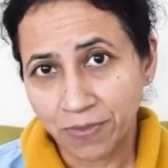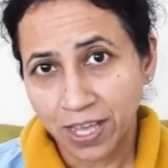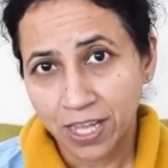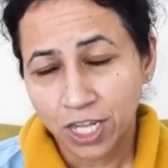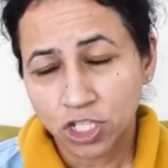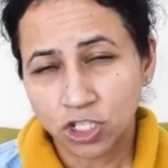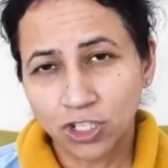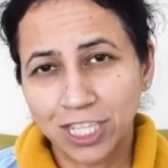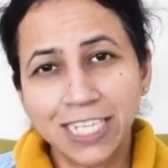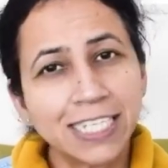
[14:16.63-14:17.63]
So
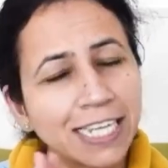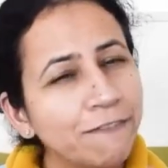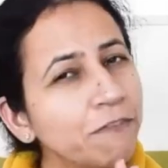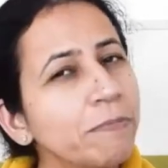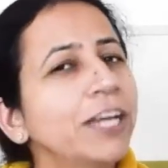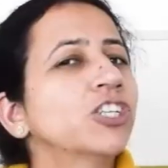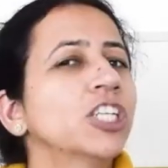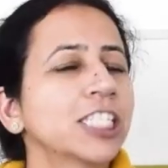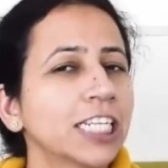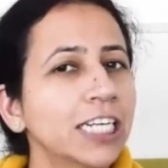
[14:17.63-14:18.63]
this information is a
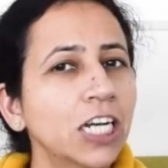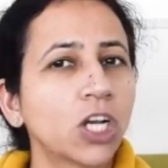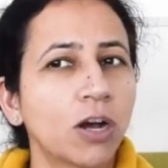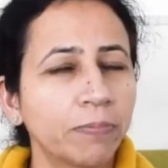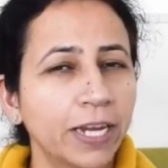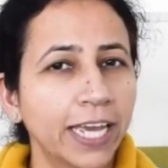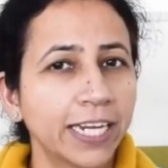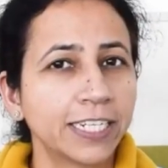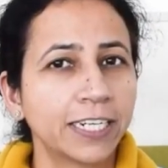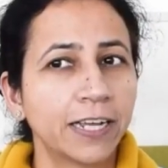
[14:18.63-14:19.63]
little
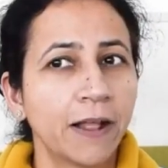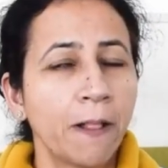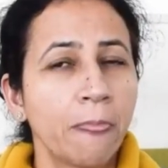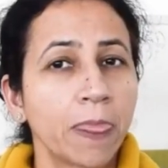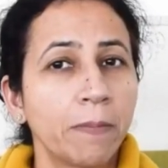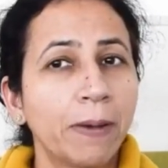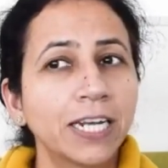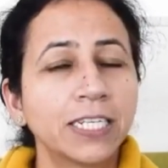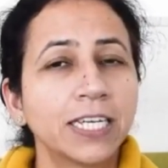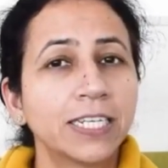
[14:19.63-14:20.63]
complicated, but
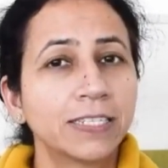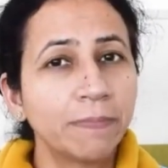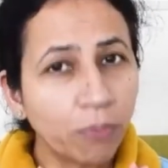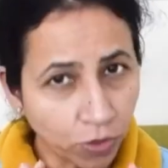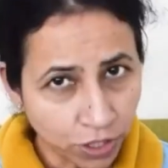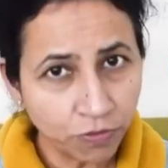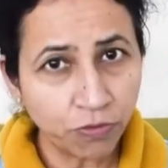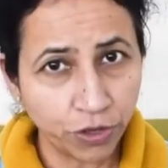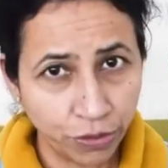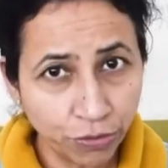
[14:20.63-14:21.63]
it is important for
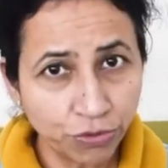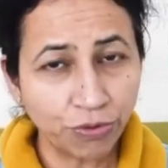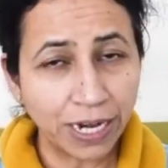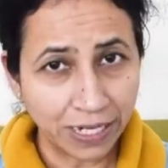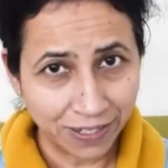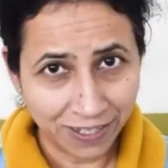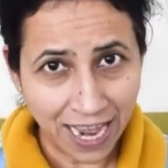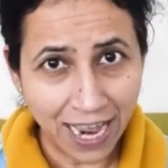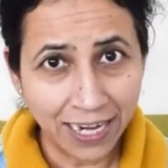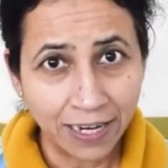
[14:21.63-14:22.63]
you to
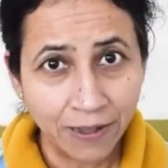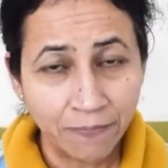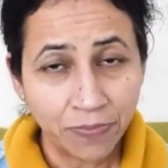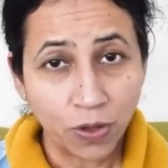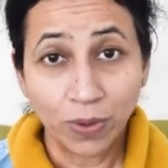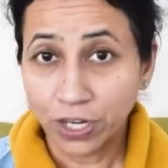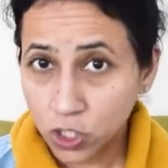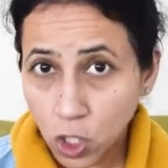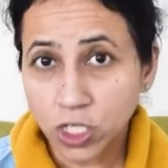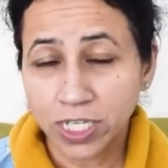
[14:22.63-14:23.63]
understand when your
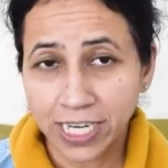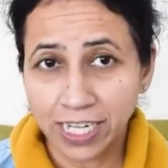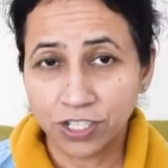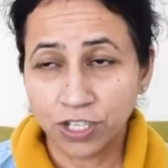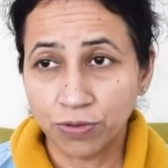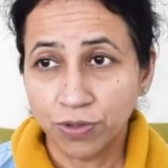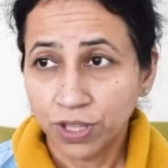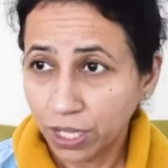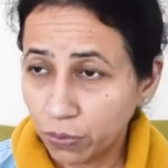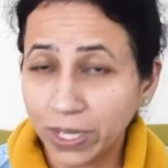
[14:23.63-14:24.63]
doctor tells you that
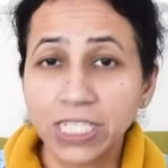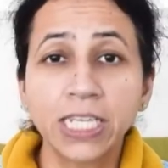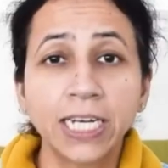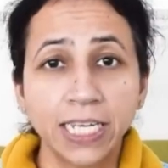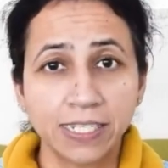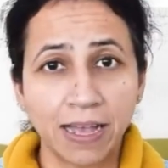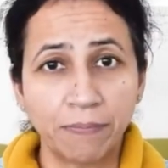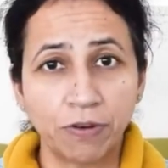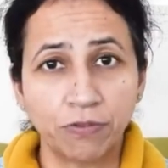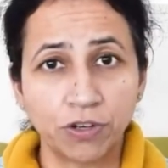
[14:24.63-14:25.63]
we are sending a sample
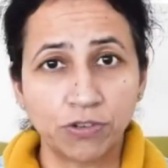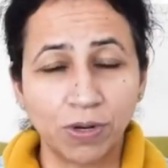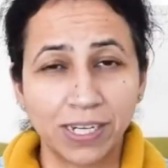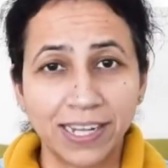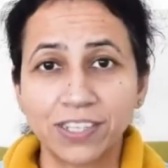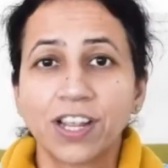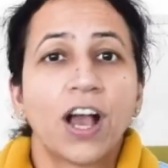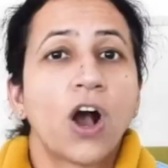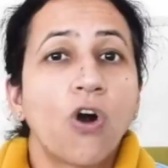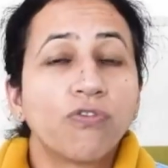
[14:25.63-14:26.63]
for dual test,
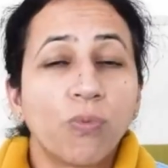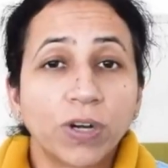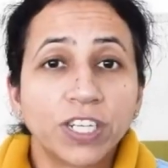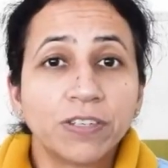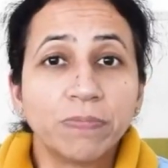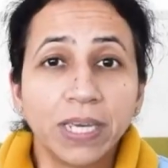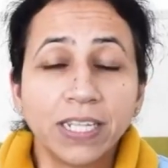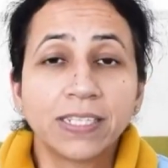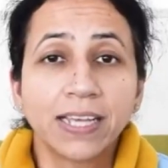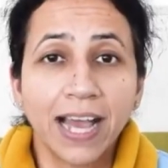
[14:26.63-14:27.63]
of what it
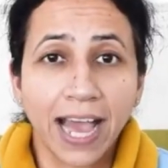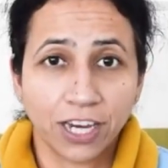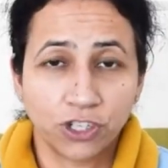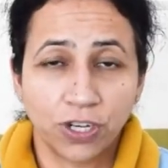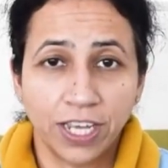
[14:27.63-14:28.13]
means actually.